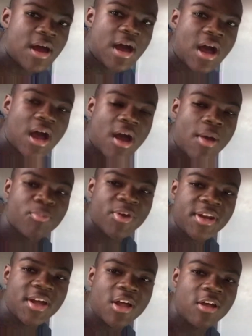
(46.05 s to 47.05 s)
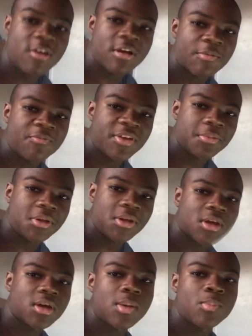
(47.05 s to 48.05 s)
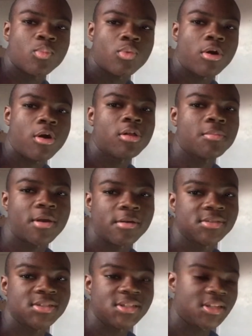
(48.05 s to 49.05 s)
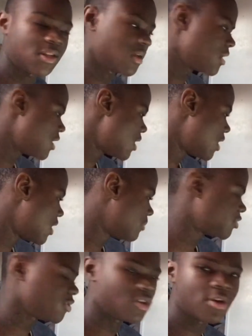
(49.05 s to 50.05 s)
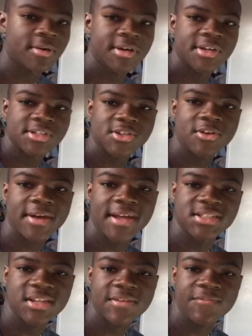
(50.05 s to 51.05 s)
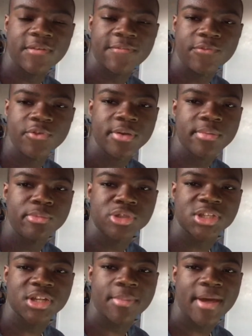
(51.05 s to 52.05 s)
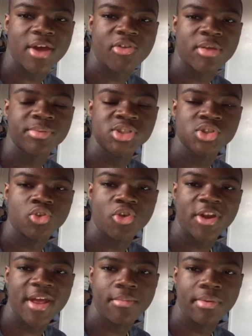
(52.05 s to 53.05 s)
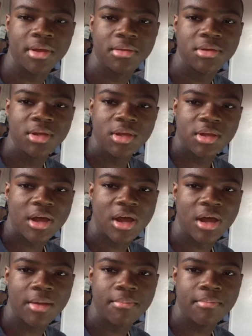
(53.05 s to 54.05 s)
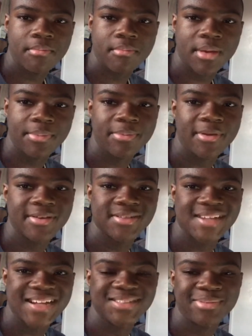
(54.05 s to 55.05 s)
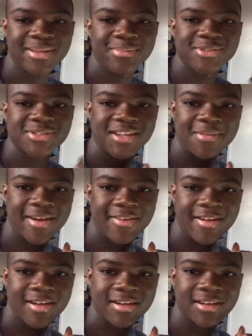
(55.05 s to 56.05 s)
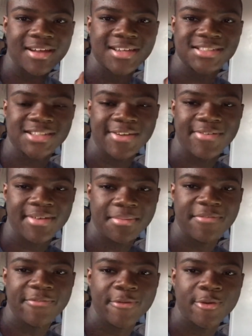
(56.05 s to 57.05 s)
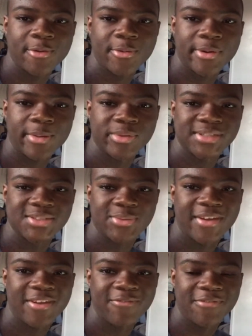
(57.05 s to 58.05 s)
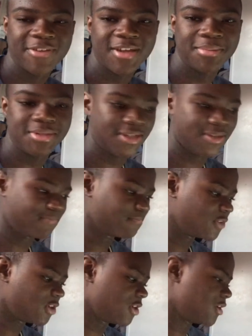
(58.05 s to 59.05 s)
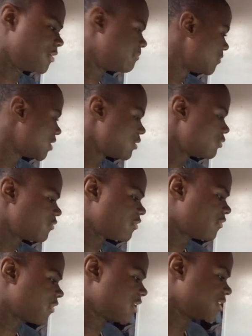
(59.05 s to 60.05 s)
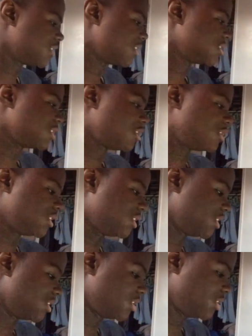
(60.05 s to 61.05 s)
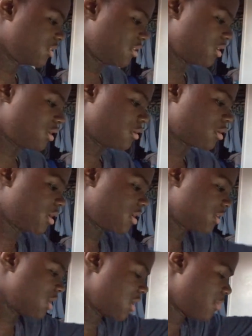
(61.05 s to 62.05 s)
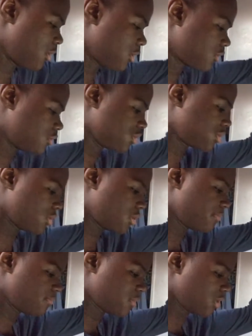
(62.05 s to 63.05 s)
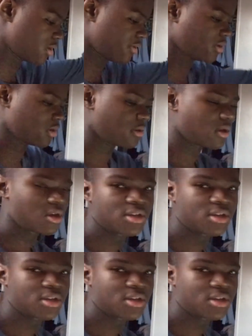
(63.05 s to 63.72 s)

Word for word: Um, right now, um, family didn't come. Well, only my auntie did. Um, so you know. So guys, if if you hear music in the background, please ignore that. But um, my parents actually playing music in the background because they are made me food. Um, we're just waiting for family. You know cousins, aunties, you already know, um, uncles, so you already know.